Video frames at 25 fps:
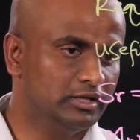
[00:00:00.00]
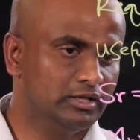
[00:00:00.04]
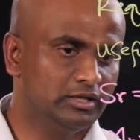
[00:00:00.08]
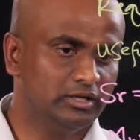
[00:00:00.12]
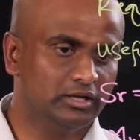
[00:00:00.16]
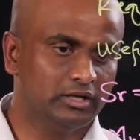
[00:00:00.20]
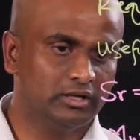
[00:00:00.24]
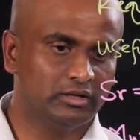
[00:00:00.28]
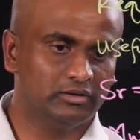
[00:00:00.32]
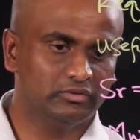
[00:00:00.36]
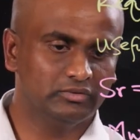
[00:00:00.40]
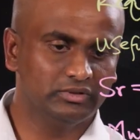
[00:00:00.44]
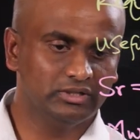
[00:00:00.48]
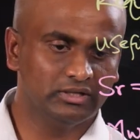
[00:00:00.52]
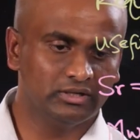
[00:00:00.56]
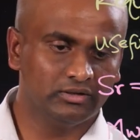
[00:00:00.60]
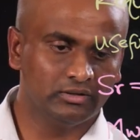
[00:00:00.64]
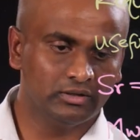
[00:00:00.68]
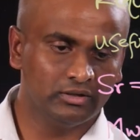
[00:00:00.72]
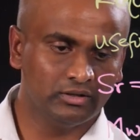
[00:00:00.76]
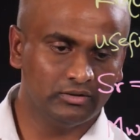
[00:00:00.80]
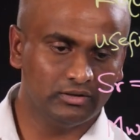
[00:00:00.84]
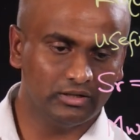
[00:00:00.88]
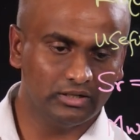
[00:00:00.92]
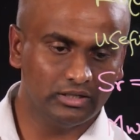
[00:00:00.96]
Now
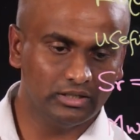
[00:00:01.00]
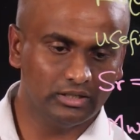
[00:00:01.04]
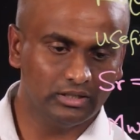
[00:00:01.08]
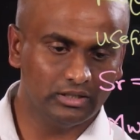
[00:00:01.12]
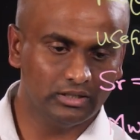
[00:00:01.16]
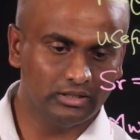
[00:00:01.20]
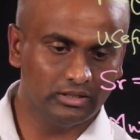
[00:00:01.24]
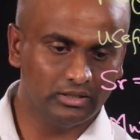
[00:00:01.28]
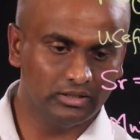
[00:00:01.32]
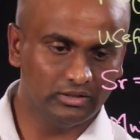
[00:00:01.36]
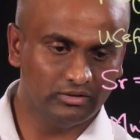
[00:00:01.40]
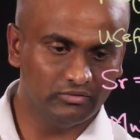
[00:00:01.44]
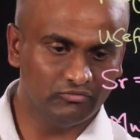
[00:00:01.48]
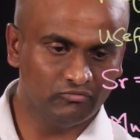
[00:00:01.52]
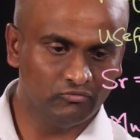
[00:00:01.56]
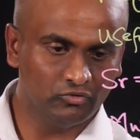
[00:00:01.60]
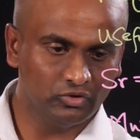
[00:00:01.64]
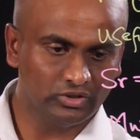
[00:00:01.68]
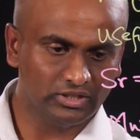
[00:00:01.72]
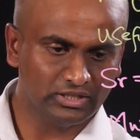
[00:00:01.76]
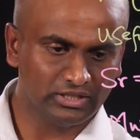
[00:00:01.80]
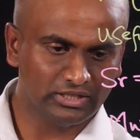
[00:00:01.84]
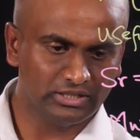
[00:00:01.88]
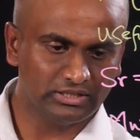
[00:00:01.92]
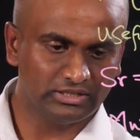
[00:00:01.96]
the
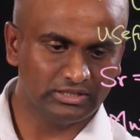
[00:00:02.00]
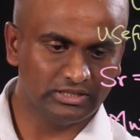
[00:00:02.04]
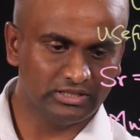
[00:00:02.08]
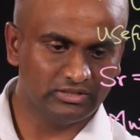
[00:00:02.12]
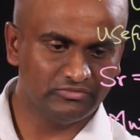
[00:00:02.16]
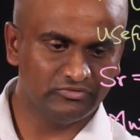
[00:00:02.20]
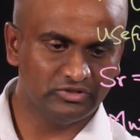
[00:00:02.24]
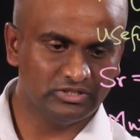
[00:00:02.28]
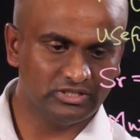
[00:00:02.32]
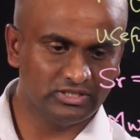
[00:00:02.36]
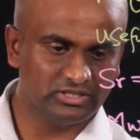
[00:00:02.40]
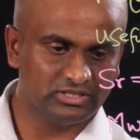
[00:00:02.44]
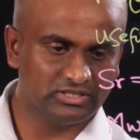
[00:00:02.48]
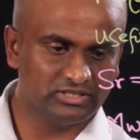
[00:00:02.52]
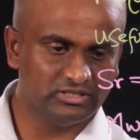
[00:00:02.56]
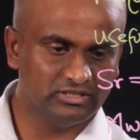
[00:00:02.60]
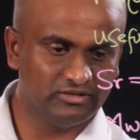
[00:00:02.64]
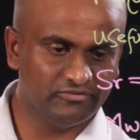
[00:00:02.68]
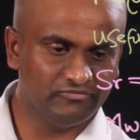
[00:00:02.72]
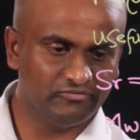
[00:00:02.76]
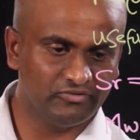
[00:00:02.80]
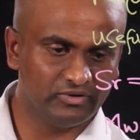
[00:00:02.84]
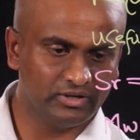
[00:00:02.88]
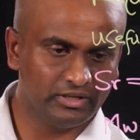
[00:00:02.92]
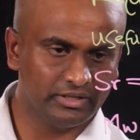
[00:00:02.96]
water content, which is
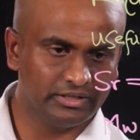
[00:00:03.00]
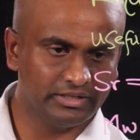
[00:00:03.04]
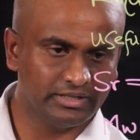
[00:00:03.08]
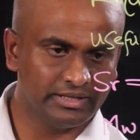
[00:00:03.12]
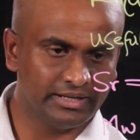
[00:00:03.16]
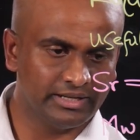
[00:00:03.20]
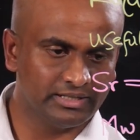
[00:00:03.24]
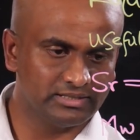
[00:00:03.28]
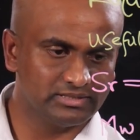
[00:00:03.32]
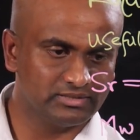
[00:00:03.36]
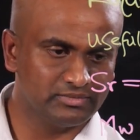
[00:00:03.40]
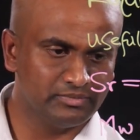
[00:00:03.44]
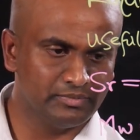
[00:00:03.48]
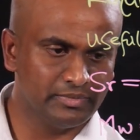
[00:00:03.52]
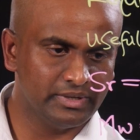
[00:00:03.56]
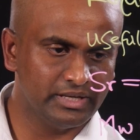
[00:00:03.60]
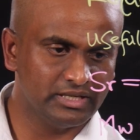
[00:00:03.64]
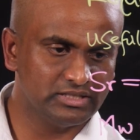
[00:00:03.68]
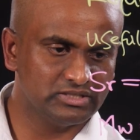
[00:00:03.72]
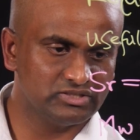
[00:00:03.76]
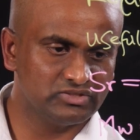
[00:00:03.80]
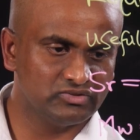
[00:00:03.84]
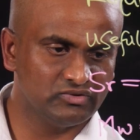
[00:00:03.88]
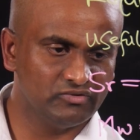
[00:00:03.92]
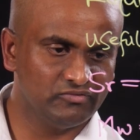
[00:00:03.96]
defined as
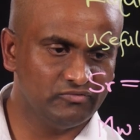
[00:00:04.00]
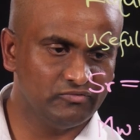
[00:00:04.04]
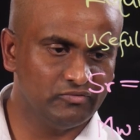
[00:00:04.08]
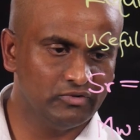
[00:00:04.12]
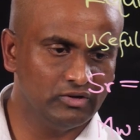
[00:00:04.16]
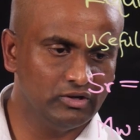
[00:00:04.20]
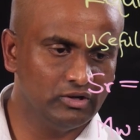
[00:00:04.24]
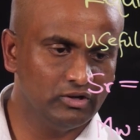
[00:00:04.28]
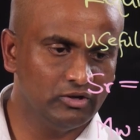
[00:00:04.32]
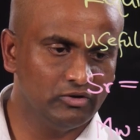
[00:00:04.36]
mass of